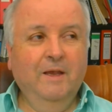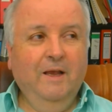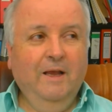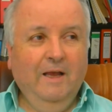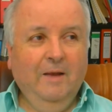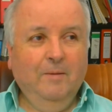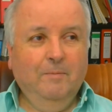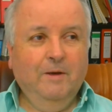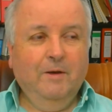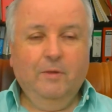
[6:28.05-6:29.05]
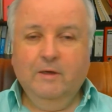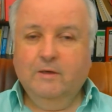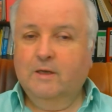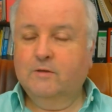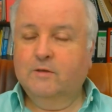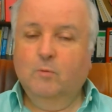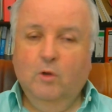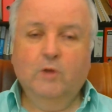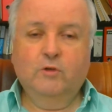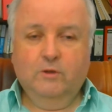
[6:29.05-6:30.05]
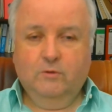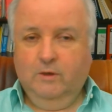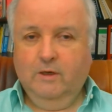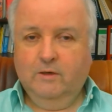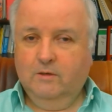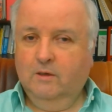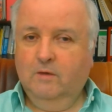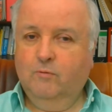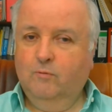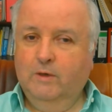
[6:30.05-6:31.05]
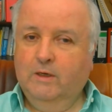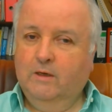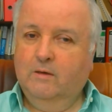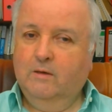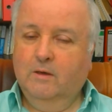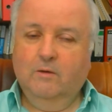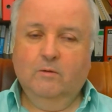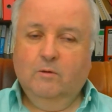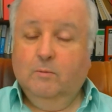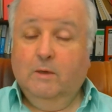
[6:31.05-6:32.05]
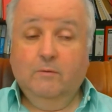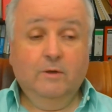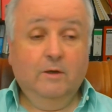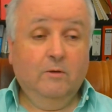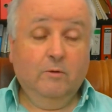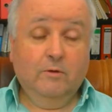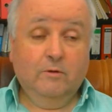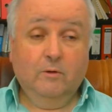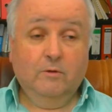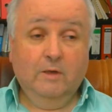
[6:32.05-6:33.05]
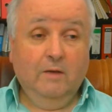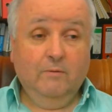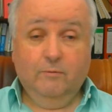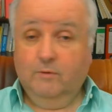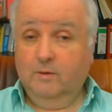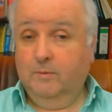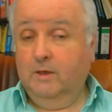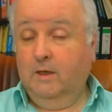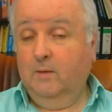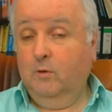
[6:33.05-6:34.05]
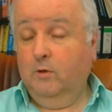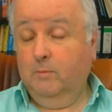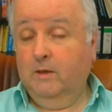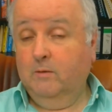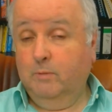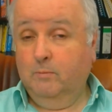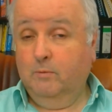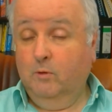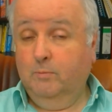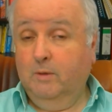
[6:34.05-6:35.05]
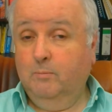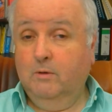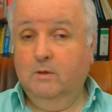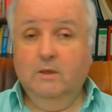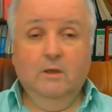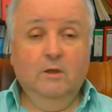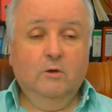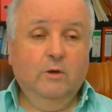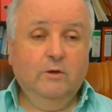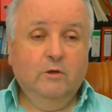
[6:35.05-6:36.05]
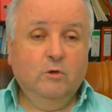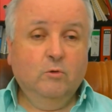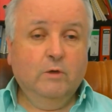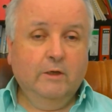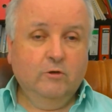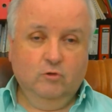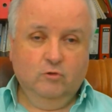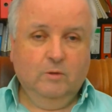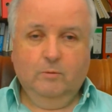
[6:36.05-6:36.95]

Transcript: But I think it has some logic to it. And you may have done it with yourself sometime, or you may know people, you enter a new relationship